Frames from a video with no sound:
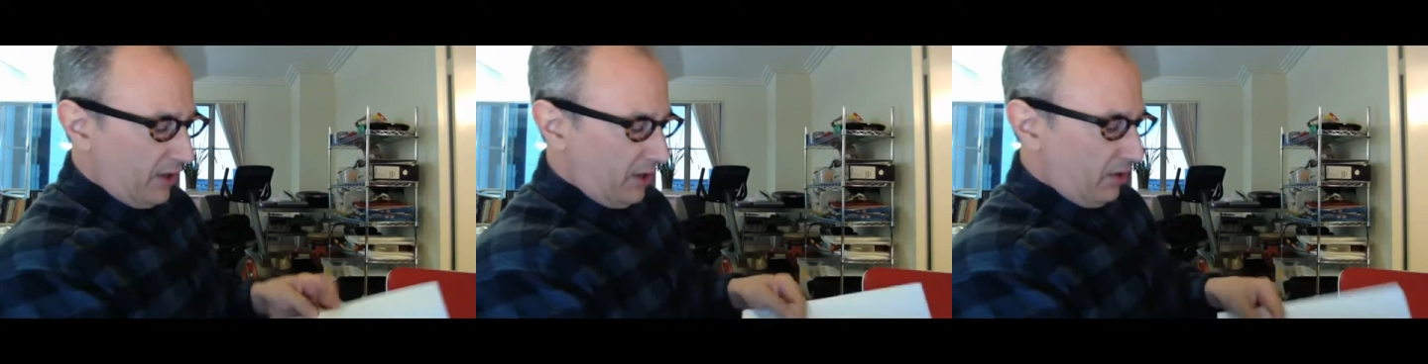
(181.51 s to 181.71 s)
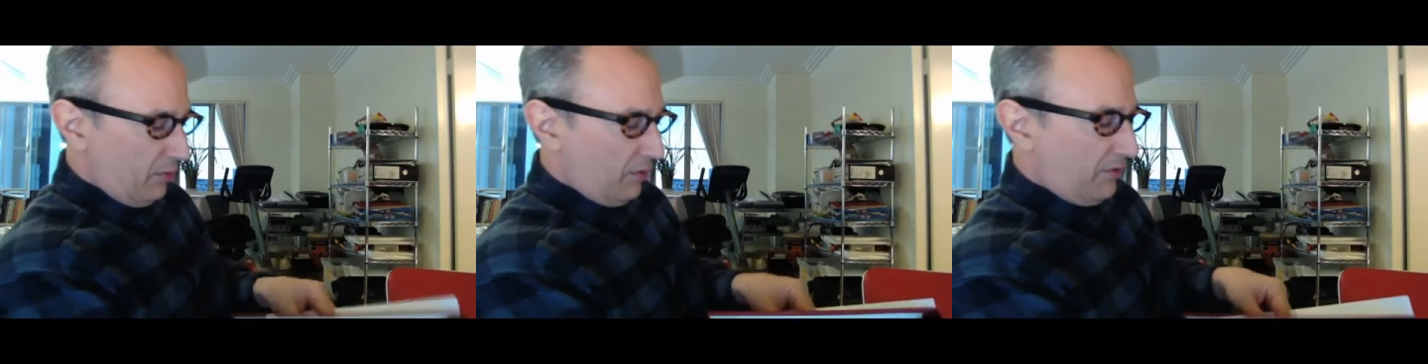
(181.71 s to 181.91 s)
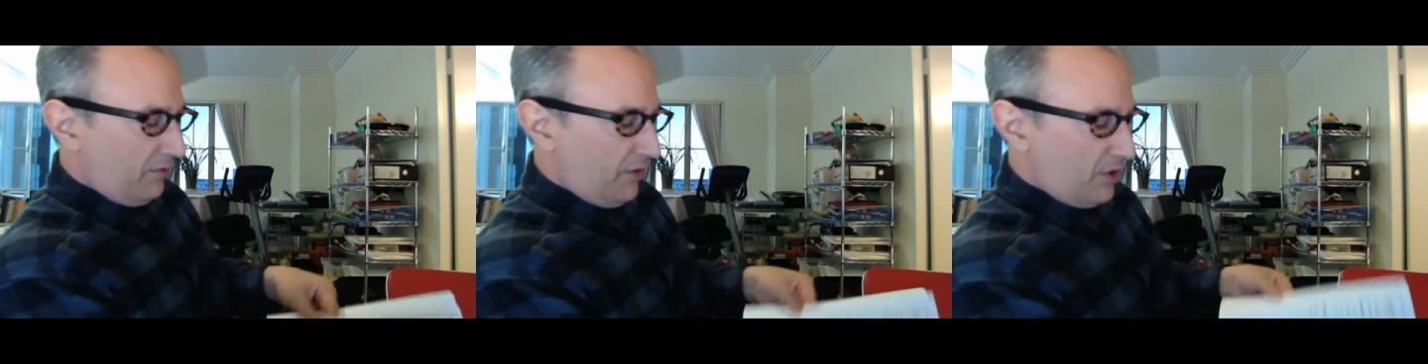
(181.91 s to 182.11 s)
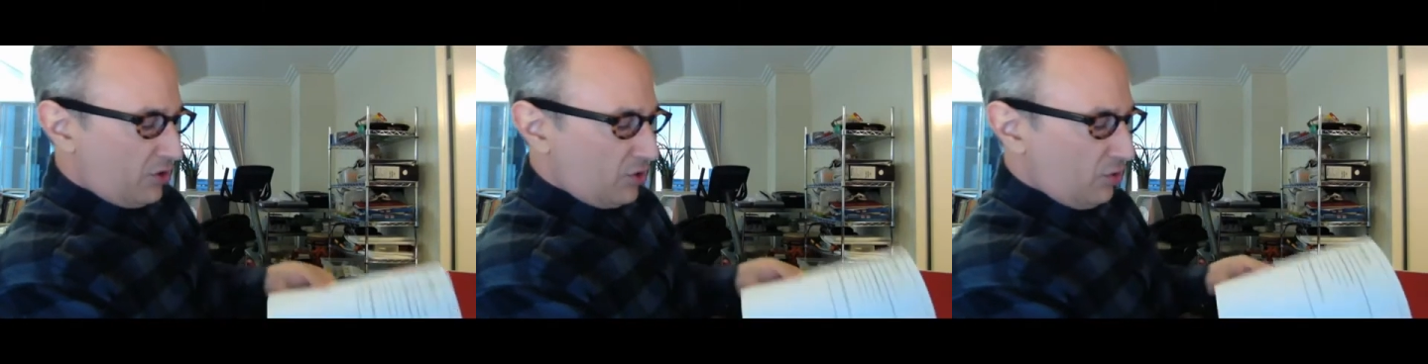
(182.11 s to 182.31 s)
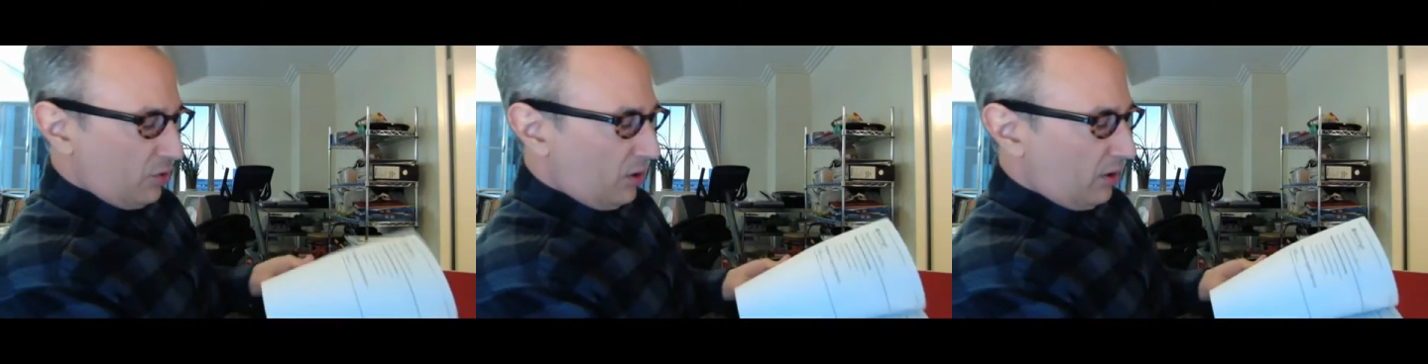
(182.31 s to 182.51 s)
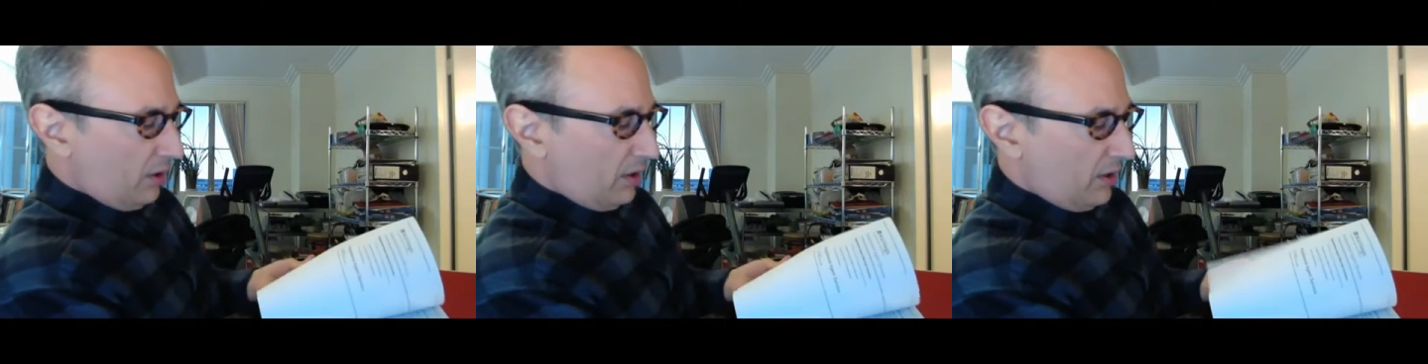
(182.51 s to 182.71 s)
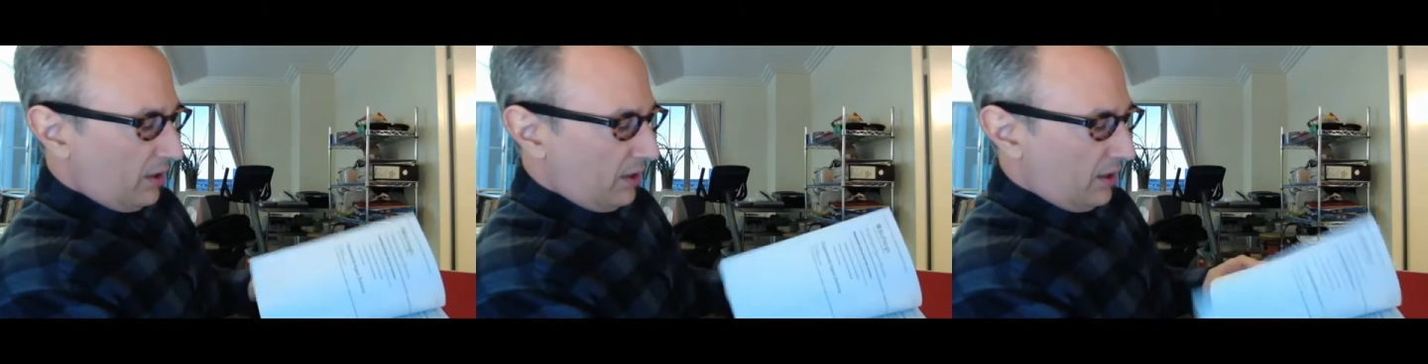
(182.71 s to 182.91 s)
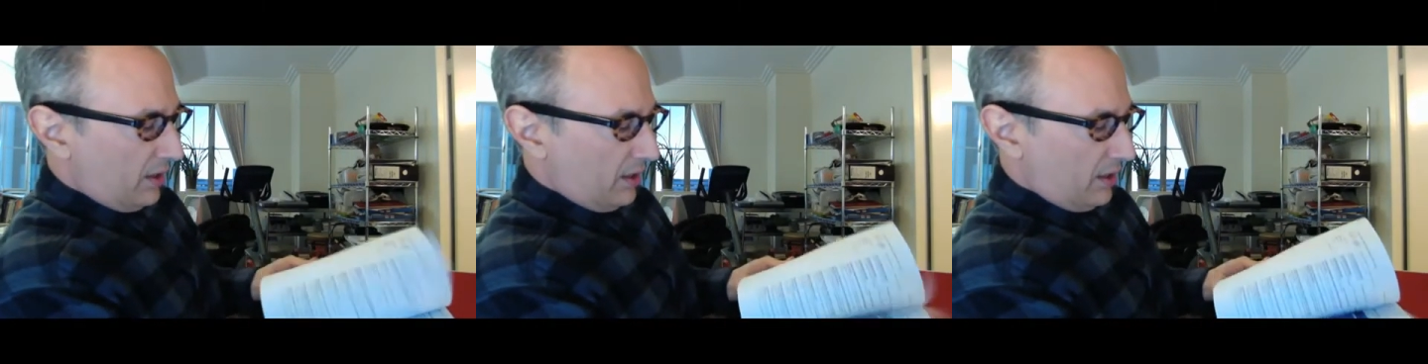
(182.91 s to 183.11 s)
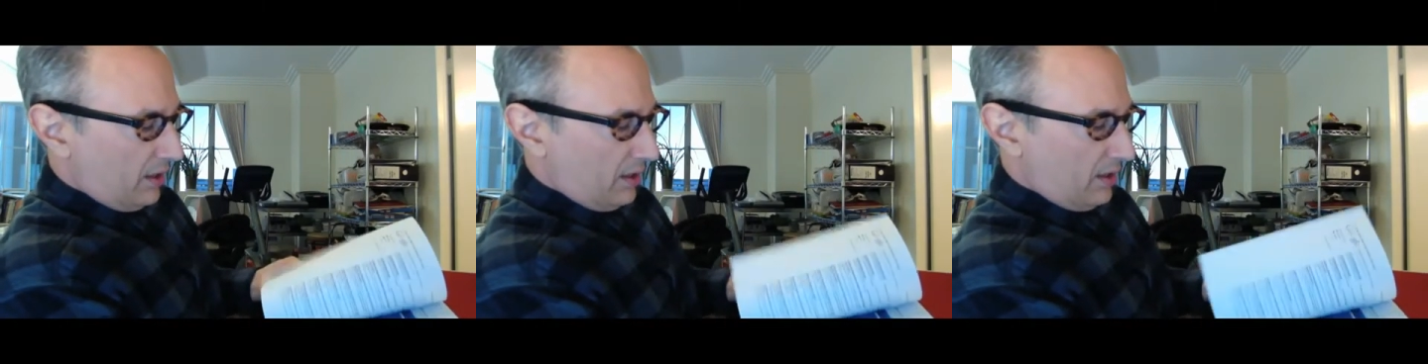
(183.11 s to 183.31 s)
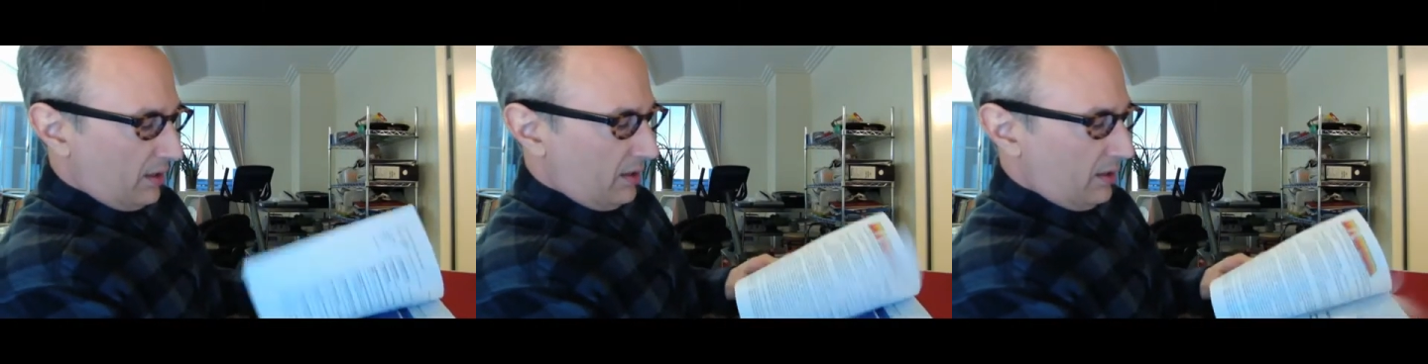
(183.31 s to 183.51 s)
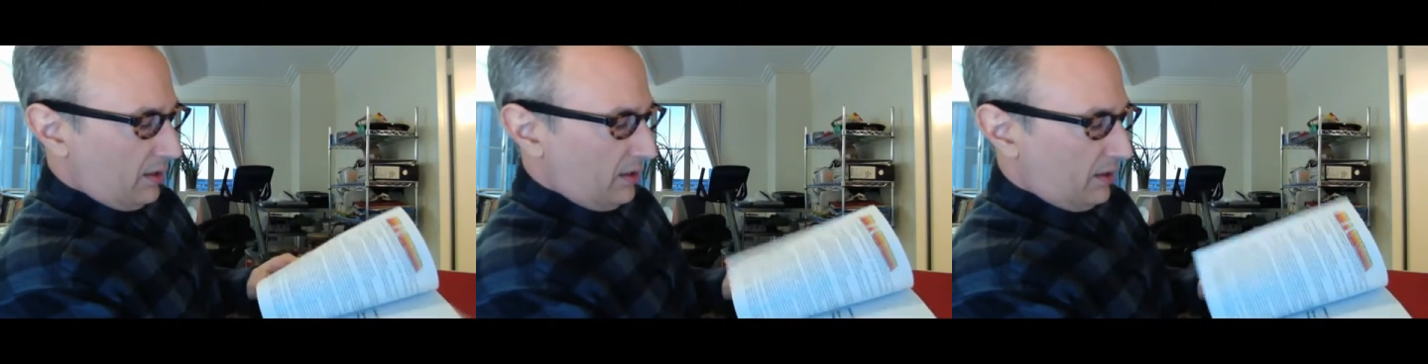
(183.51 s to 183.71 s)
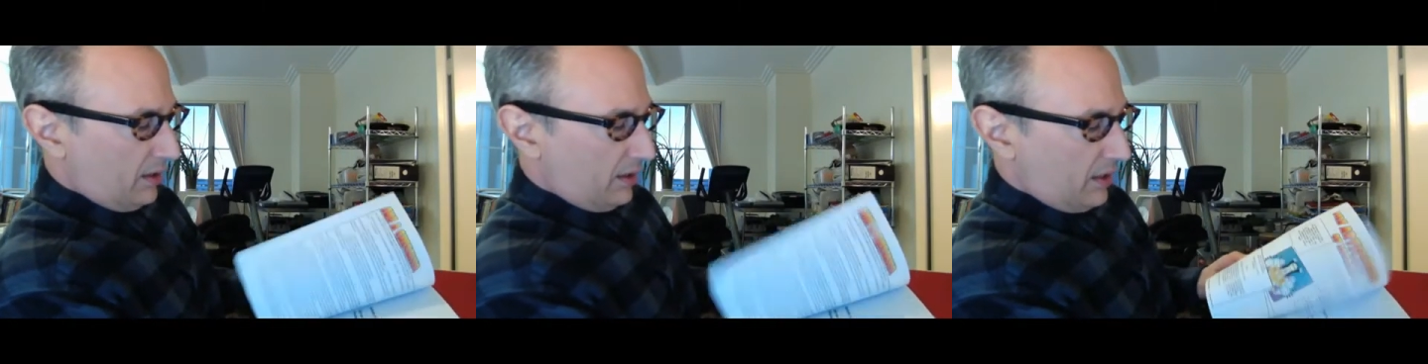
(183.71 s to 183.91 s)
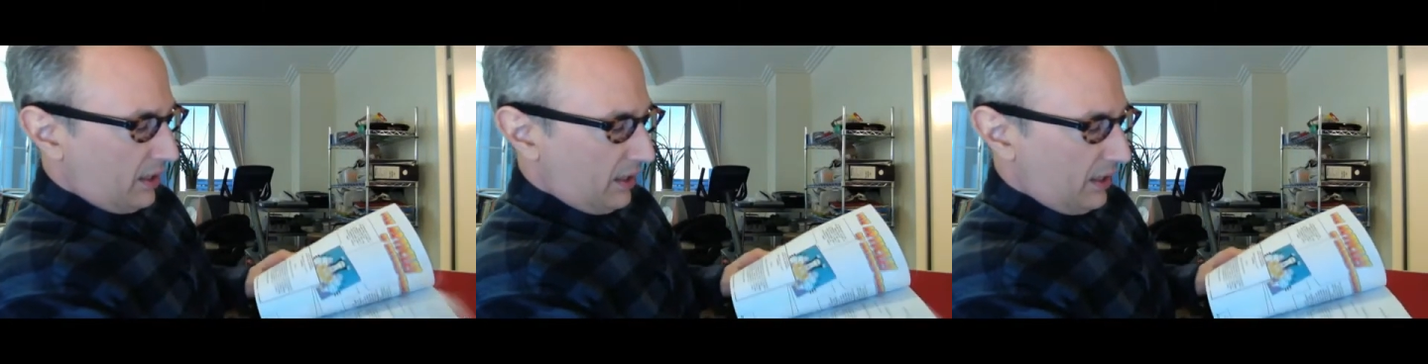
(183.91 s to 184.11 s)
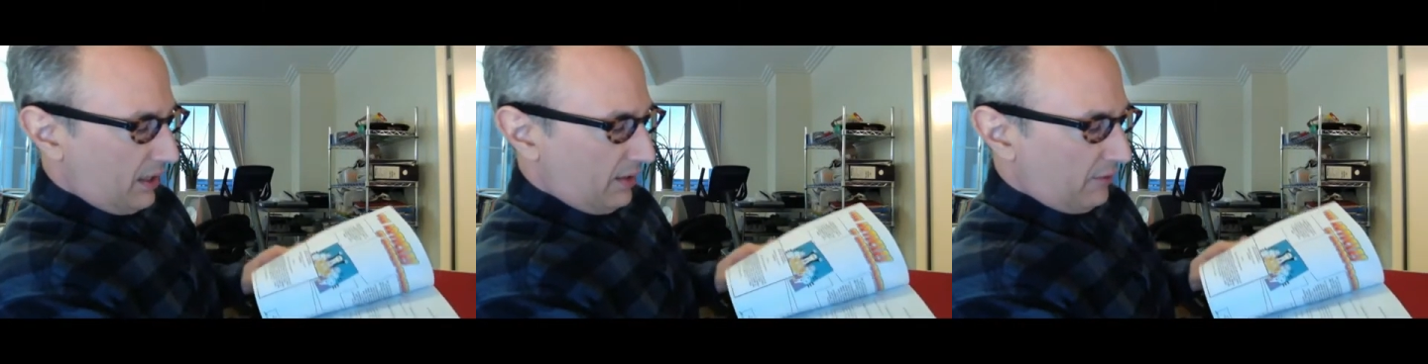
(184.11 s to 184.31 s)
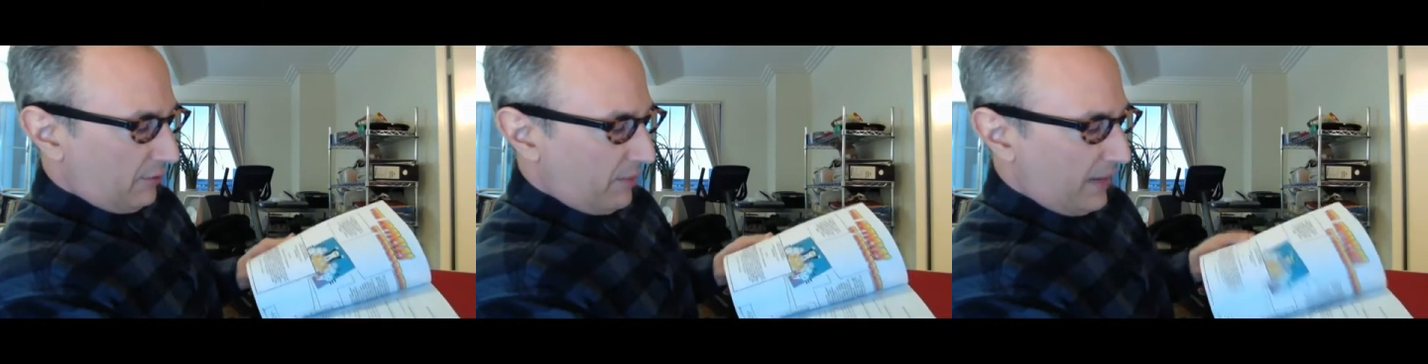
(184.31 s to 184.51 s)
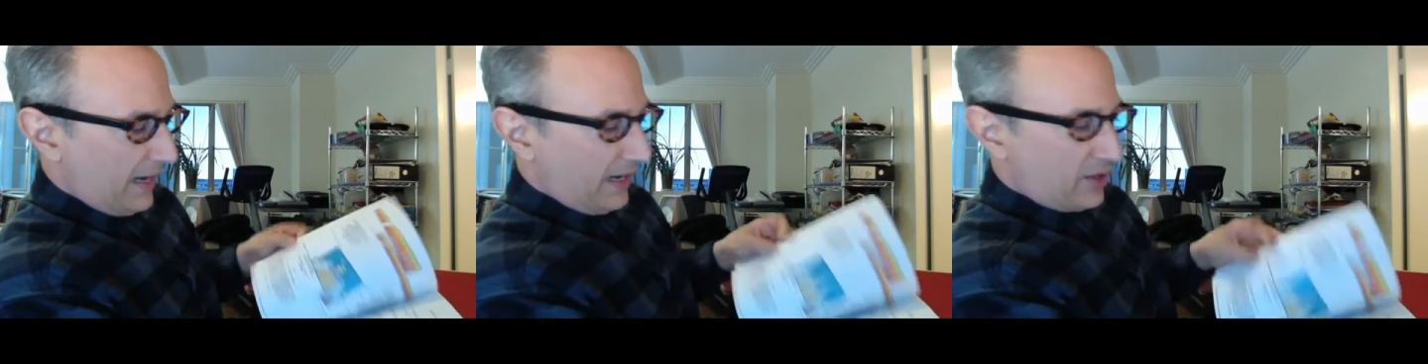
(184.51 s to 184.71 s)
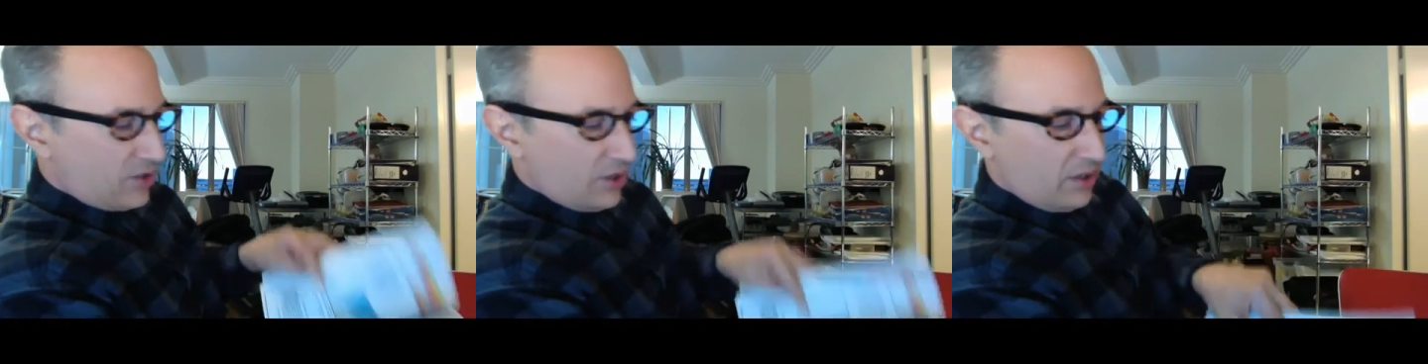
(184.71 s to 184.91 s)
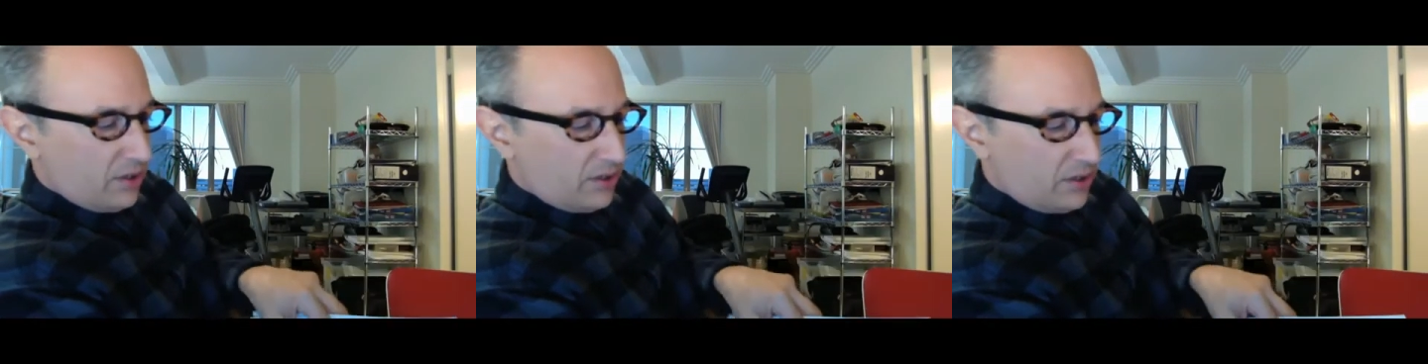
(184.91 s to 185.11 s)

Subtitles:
with visual information,